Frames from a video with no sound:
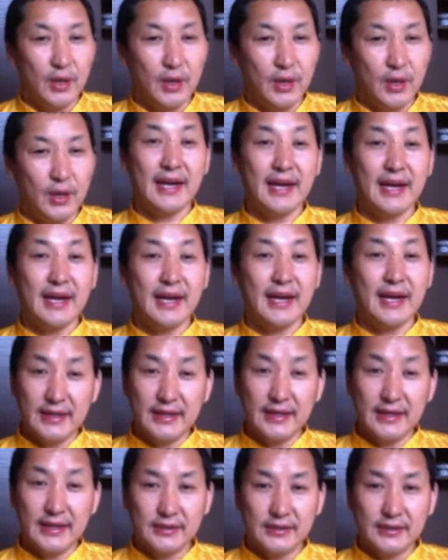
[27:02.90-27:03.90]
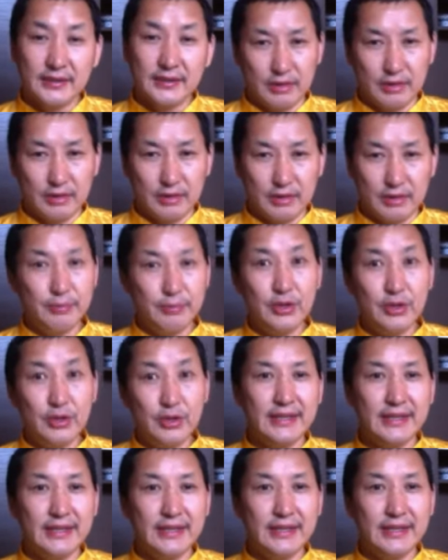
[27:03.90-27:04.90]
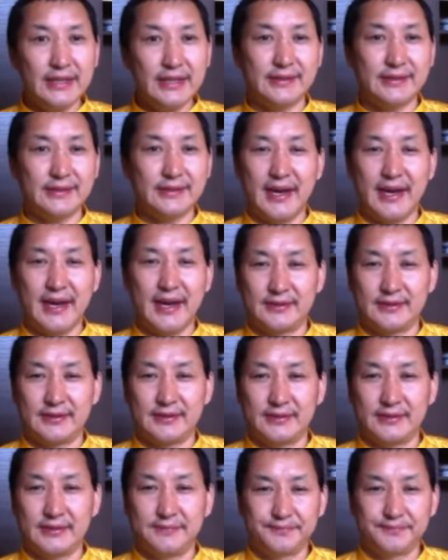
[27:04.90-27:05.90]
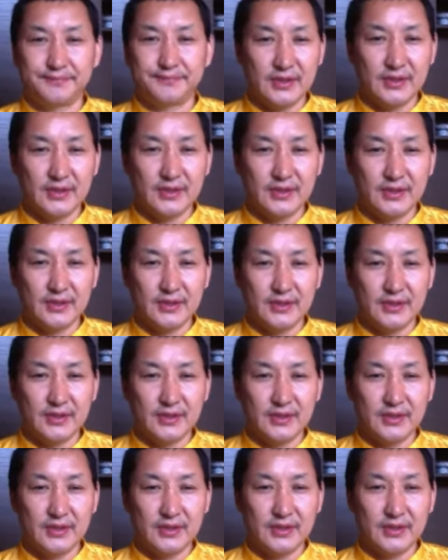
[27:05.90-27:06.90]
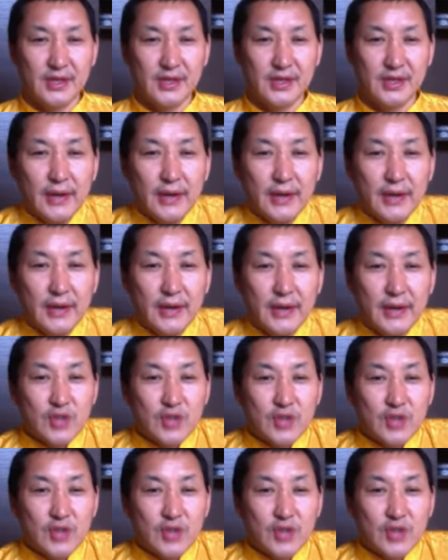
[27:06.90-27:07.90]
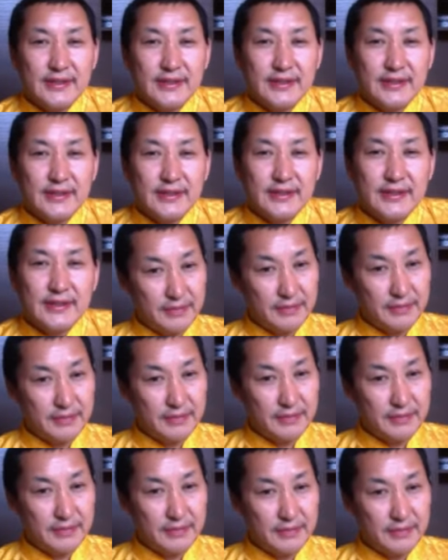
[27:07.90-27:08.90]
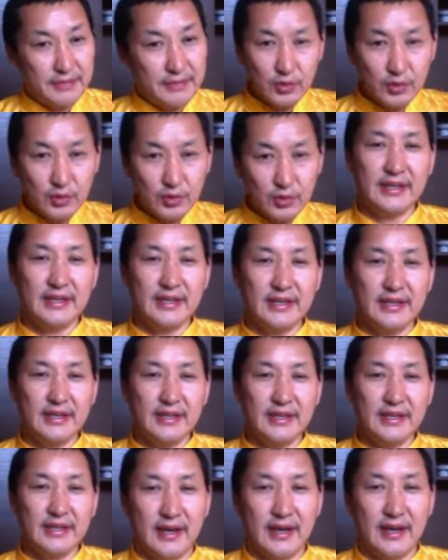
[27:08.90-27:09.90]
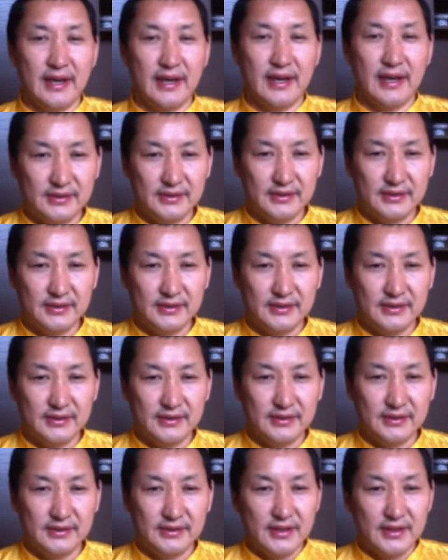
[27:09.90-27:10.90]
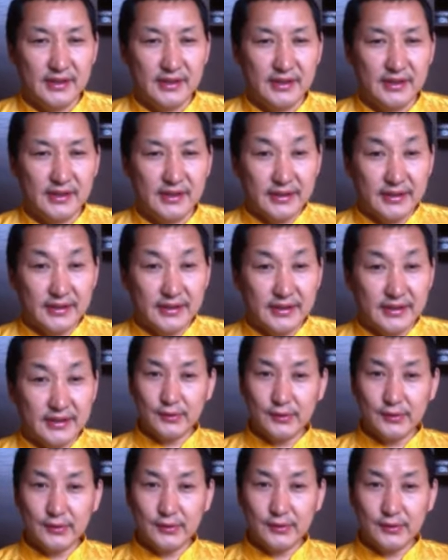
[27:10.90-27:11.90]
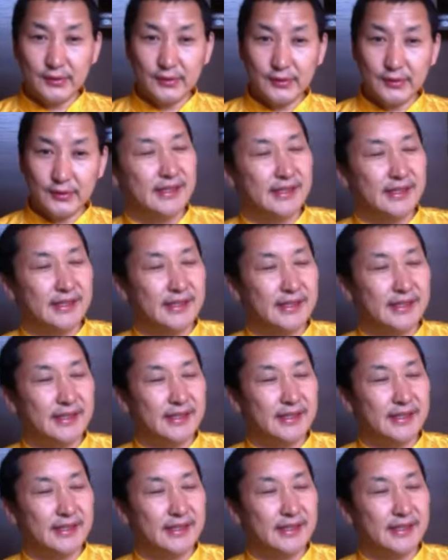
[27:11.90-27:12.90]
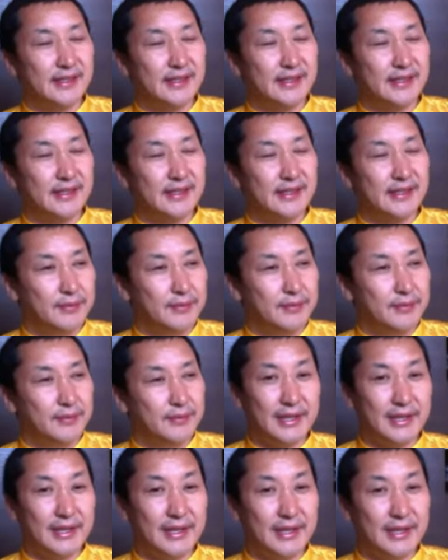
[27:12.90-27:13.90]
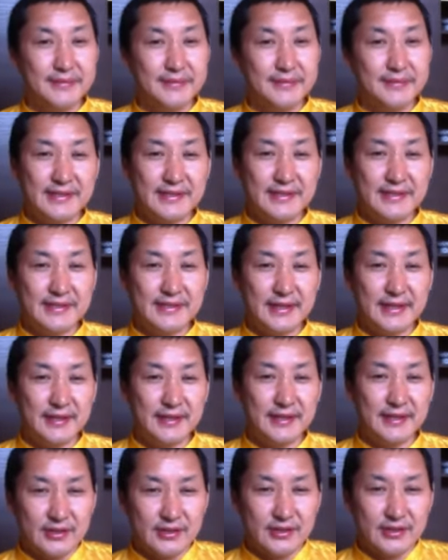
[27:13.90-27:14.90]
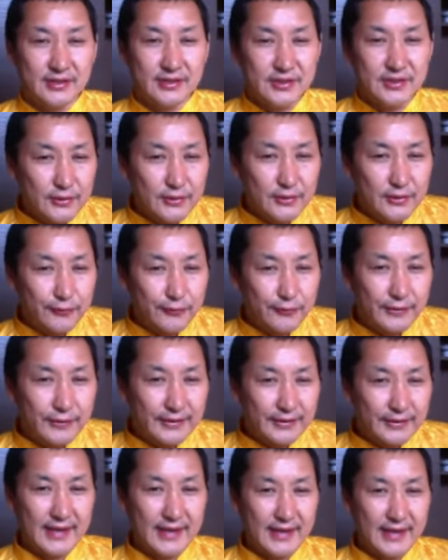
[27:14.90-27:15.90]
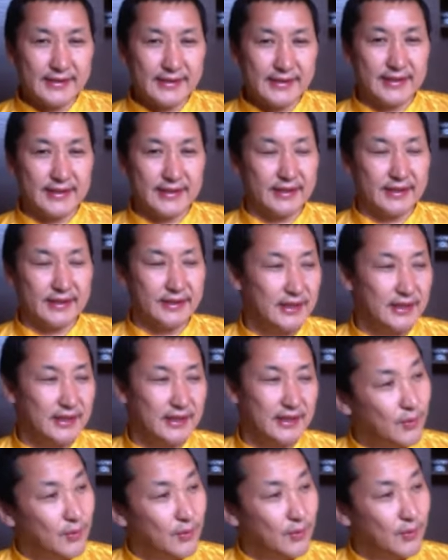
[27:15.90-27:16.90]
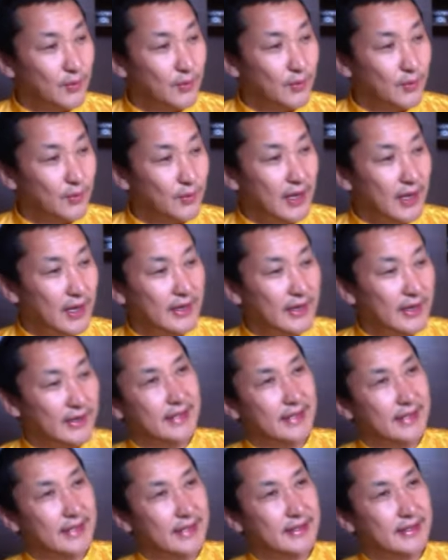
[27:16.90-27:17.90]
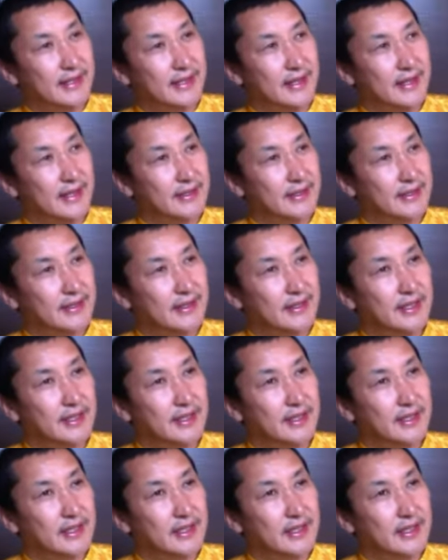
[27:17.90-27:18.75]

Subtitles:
What I need, maybe you need that. What I don't need, maybe you don't need that. Therefore, I think Buddha's message is so fantastic. Why I say that?